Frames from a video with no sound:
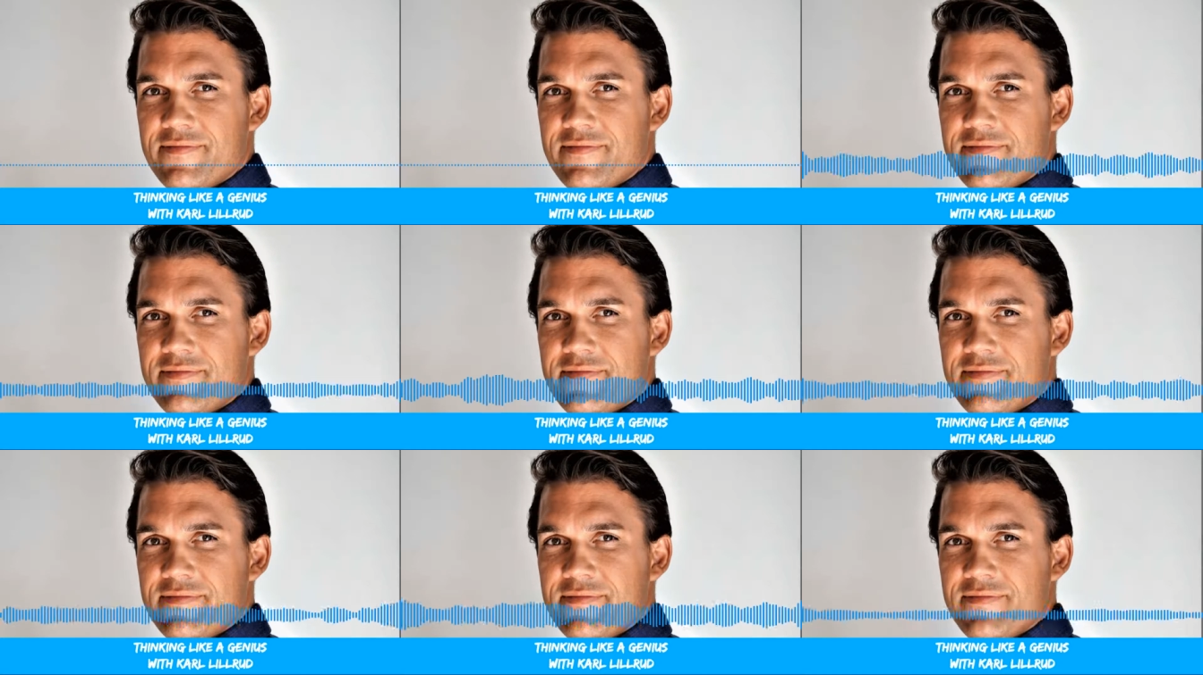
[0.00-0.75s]

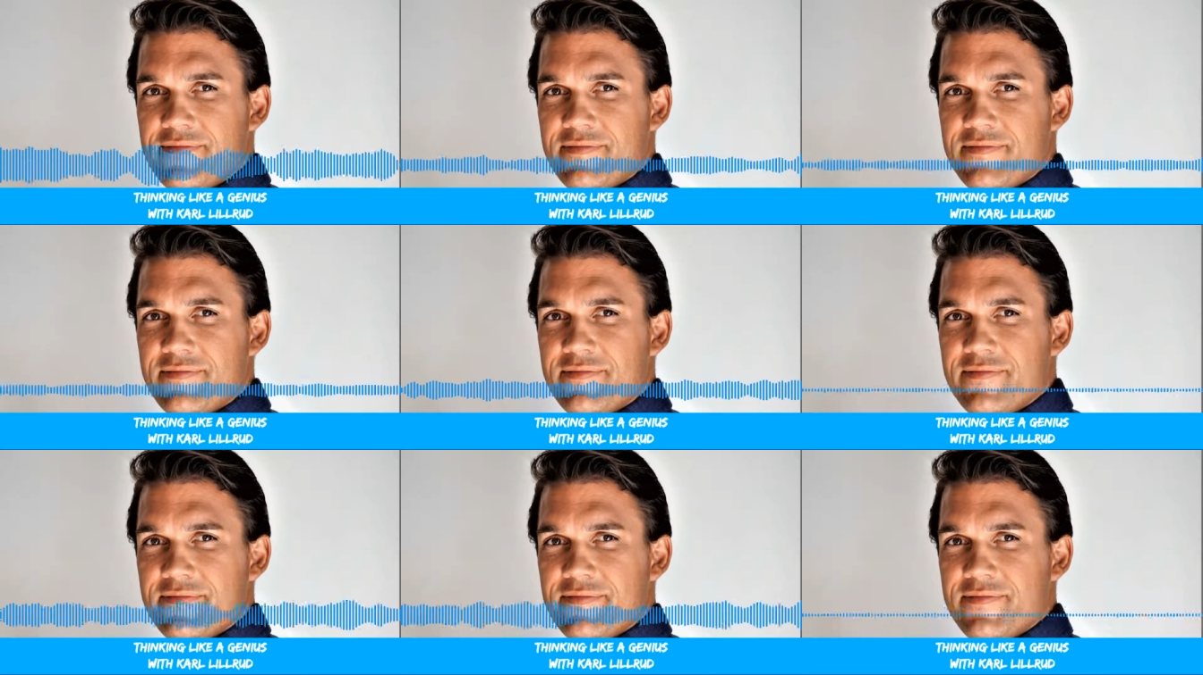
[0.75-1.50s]

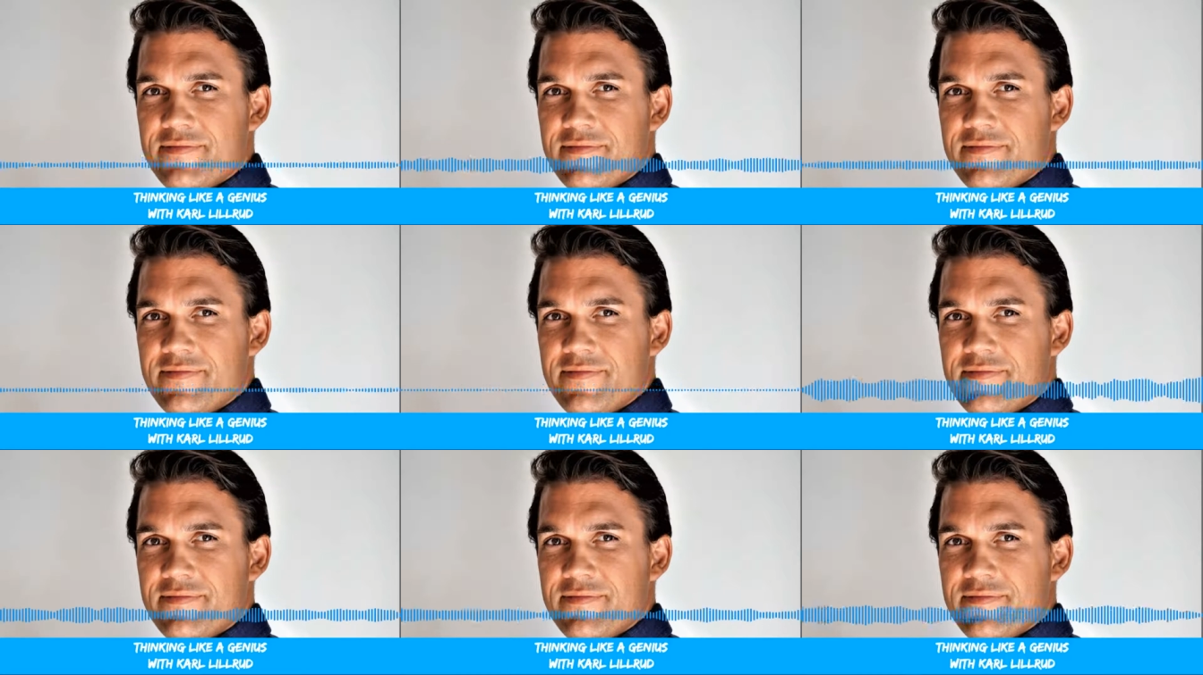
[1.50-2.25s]
organizationally
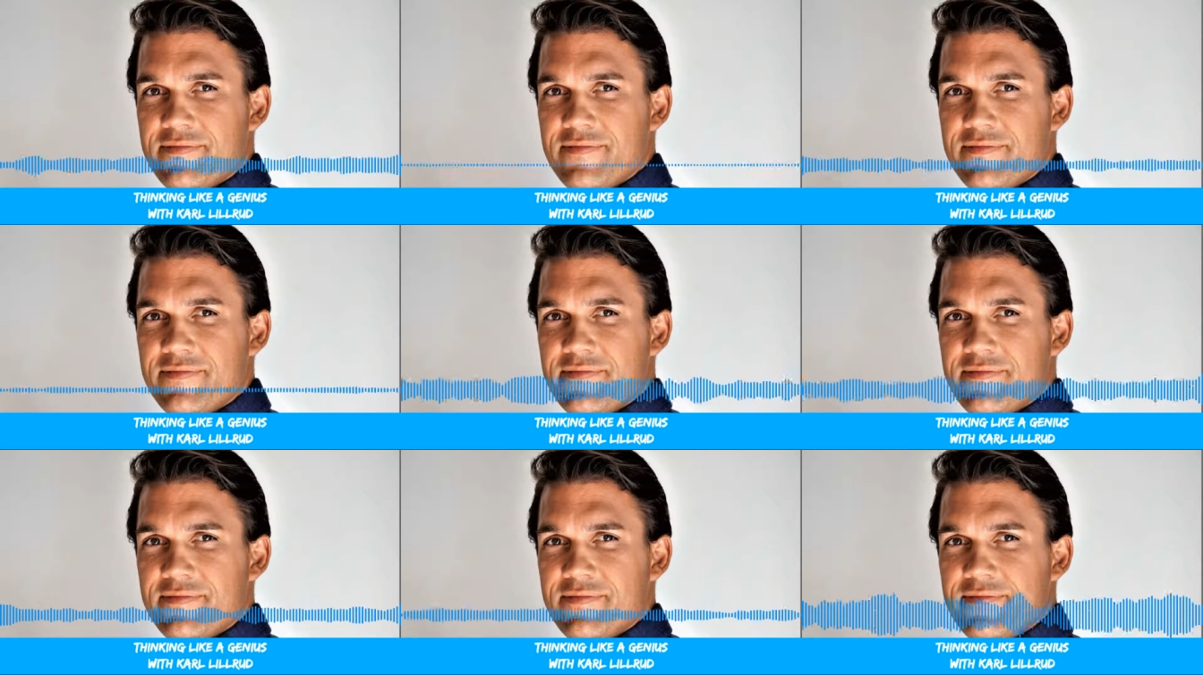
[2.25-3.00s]
focused and seem to
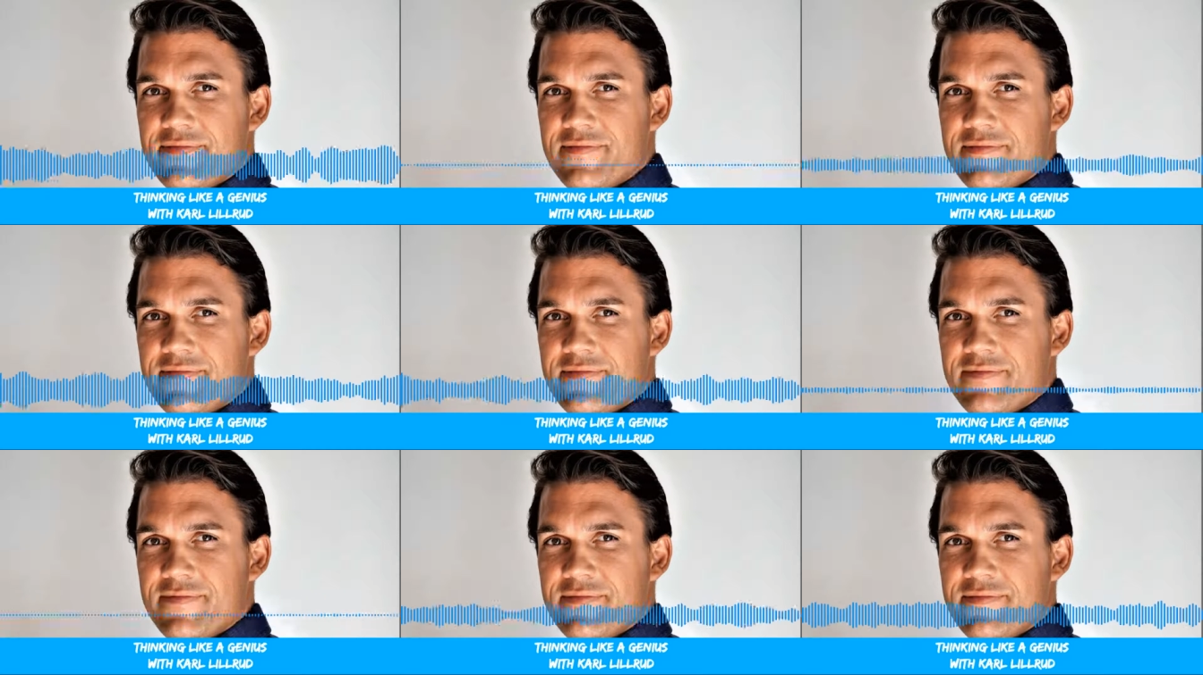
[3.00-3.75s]
be a lot
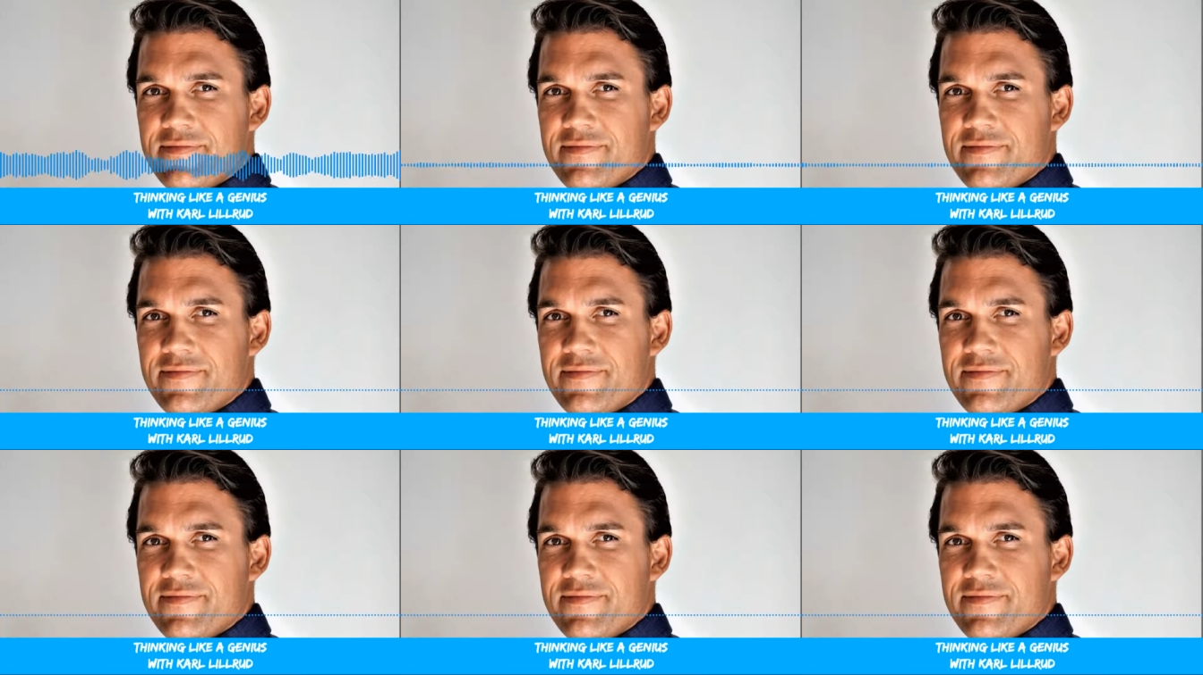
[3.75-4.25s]
more about